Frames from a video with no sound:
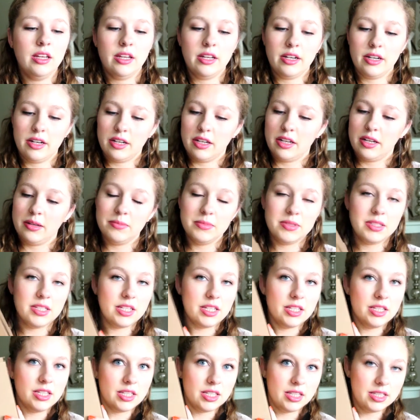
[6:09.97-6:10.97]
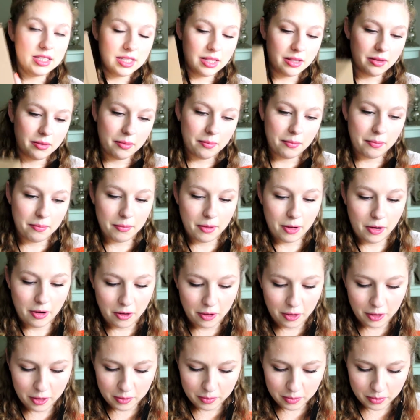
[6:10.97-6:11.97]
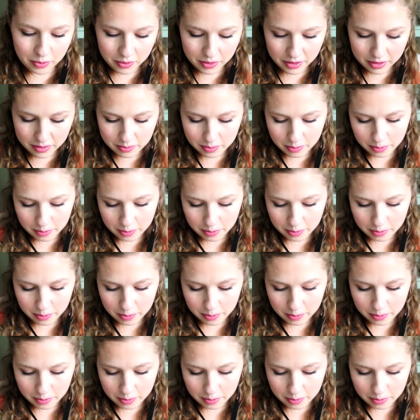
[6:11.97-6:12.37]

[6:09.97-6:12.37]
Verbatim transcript: It comes in this cardboard